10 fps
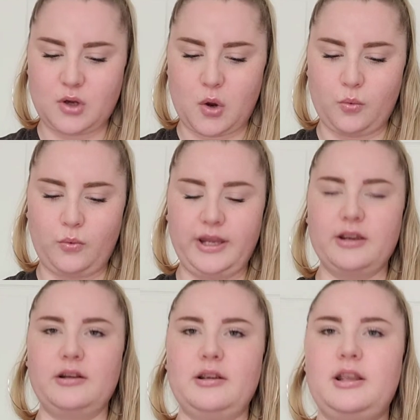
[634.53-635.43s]

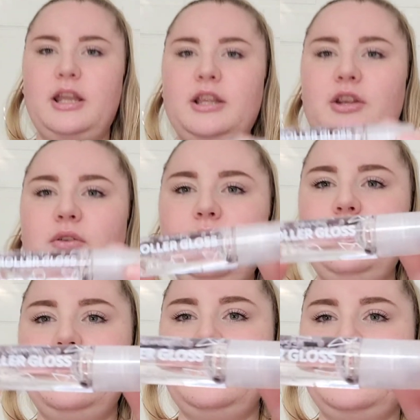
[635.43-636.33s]
weird. Can you
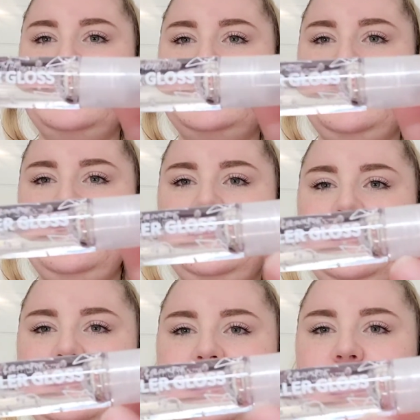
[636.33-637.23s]
tell that
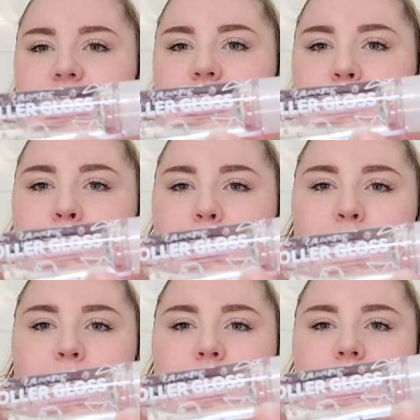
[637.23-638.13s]
there's like a
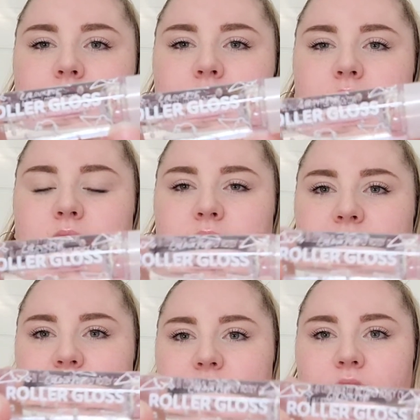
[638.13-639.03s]
bubble
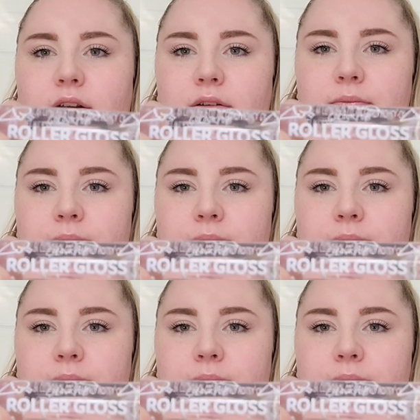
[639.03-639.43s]
here